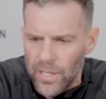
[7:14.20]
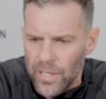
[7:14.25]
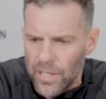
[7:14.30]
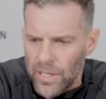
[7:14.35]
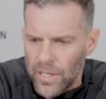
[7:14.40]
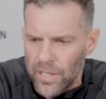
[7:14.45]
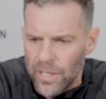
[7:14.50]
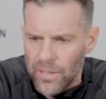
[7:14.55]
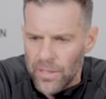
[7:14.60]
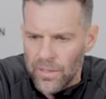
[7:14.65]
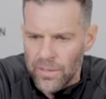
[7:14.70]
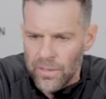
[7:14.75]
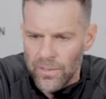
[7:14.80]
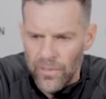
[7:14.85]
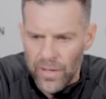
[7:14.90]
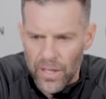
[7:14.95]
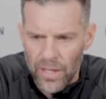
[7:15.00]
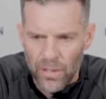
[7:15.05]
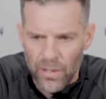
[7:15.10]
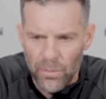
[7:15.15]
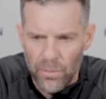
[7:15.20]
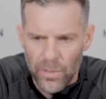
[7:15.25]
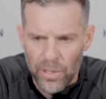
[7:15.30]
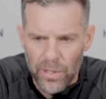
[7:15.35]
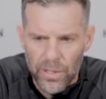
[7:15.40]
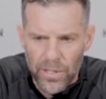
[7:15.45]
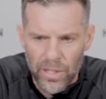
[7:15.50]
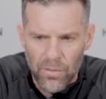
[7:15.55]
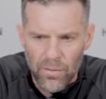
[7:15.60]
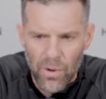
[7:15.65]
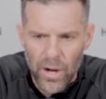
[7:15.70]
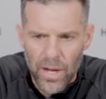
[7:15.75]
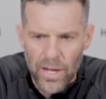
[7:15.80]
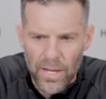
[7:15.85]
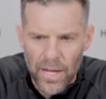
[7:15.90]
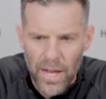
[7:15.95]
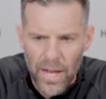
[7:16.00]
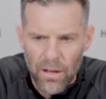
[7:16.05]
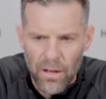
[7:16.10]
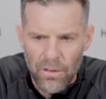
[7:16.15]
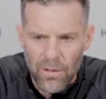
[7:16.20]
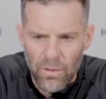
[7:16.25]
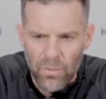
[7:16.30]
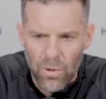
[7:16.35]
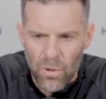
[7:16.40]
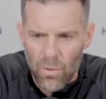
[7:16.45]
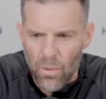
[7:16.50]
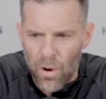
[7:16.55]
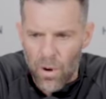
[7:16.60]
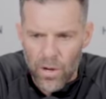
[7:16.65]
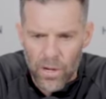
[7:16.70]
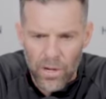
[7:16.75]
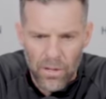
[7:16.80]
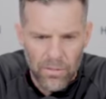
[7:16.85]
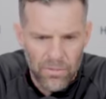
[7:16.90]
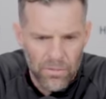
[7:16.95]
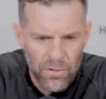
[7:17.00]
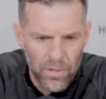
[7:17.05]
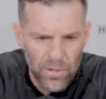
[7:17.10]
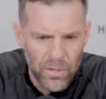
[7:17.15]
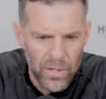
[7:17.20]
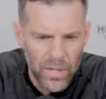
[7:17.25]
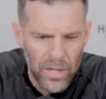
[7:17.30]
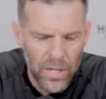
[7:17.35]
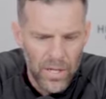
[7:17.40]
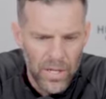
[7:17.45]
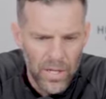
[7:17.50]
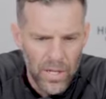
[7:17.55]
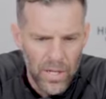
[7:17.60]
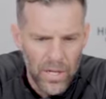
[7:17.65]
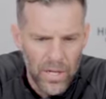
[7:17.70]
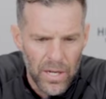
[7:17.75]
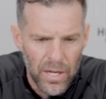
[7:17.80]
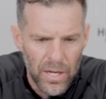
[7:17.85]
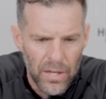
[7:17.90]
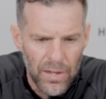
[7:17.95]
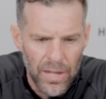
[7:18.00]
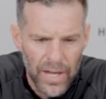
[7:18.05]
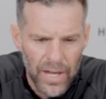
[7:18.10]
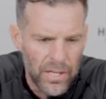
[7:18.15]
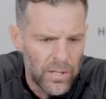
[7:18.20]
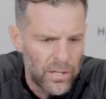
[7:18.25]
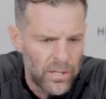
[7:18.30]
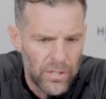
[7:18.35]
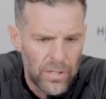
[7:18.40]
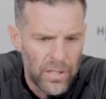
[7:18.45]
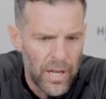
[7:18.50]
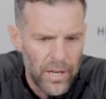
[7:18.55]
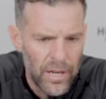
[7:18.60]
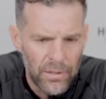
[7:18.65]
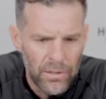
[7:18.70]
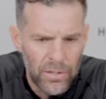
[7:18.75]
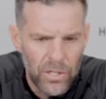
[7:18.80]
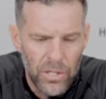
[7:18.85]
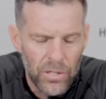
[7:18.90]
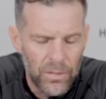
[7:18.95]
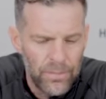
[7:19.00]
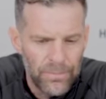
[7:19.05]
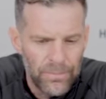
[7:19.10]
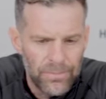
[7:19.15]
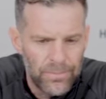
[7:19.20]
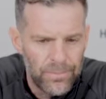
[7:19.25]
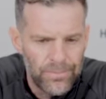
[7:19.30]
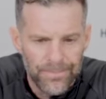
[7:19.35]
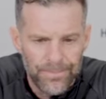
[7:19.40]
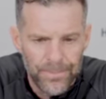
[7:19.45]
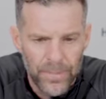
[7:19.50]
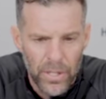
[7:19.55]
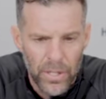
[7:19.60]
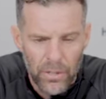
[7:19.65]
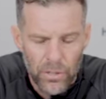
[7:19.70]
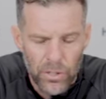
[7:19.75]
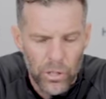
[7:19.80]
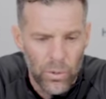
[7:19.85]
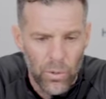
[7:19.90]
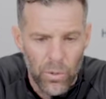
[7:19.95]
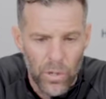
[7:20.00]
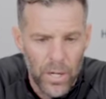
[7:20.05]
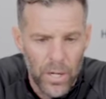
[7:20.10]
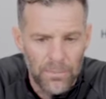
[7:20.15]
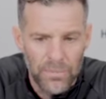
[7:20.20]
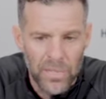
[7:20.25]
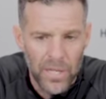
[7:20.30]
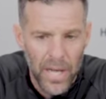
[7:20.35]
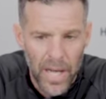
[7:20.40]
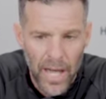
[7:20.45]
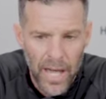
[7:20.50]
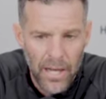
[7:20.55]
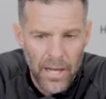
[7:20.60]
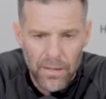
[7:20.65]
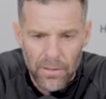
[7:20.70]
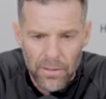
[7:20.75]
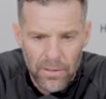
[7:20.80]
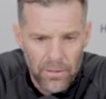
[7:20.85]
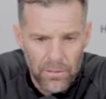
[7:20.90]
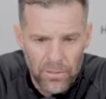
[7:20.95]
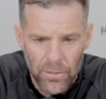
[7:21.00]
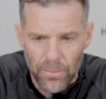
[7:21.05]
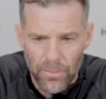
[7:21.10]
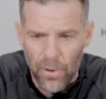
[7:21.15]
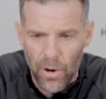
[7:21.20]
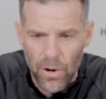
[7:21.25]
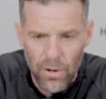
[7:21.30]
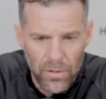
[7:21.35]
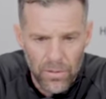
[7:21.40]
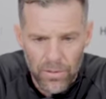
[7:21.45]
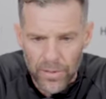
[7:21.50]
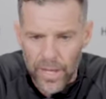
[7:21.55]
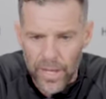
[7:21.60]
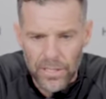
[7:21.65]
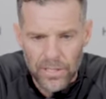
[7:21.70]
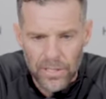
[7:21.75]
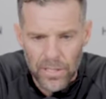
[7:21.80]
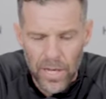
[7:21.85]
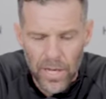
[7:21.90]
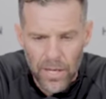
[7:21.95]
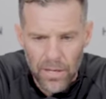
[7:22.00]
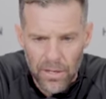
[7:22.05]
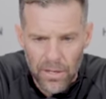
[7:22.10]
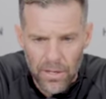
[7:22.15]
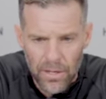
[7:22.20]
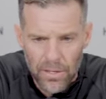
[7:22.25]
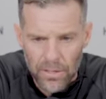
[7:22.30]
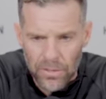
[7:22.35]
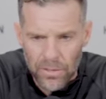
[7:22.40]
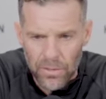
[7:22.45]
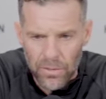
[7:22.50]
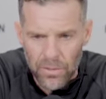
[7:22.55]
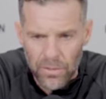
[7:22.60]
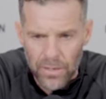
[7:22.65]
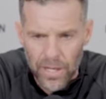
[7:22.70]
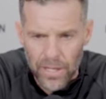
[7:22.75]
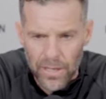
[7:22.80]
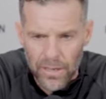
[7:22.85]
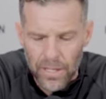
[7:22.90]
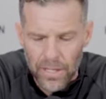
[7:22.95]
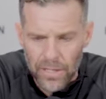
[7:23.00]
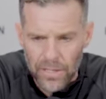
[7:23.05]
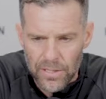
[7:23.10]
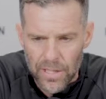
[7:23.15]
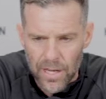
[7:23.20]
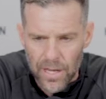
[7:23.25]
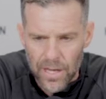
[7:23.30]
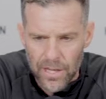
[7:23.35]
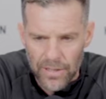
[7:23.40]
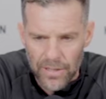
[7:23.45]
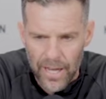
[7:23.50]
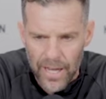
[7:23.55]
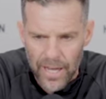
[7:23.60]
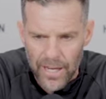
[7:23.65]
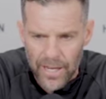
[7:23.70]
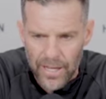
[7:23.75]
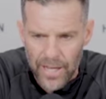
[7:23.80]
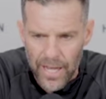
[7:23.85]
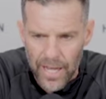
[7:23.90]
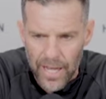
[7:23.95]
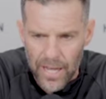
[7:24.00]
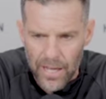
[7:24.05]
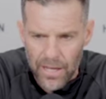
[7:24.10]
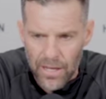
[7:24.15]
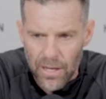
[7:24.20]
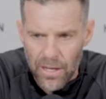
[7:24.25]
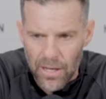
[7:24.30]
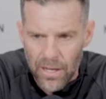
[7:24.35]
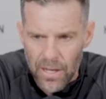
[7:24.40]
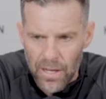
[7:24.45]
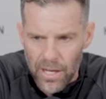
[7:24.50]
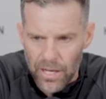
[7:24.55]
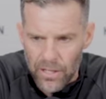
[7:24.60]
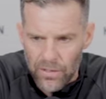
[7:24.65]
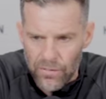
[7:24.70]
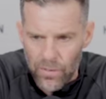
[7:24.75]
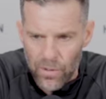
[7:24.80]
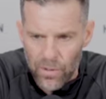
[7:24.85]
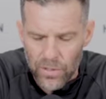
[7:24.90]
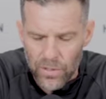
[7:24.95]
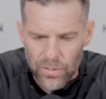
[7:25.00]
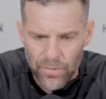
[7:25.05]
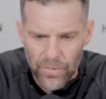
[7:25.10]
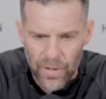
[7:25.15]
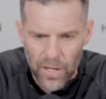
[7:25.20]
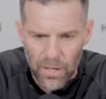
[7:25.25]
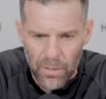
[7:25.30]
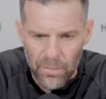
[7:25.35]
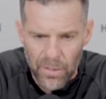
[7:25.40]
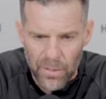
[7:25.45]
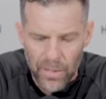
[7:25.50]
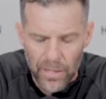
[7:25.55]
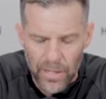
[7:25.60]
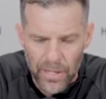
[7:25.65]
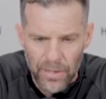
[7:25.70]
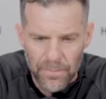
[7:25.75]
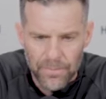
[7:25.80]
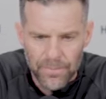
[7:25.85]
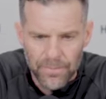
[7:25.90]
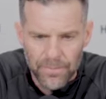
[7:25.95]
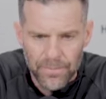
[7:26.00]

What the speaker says: availability right now that we're working through, and that could get, you know, shored up today, tomorrow, next day. So that he's kind of day to day as far as availability.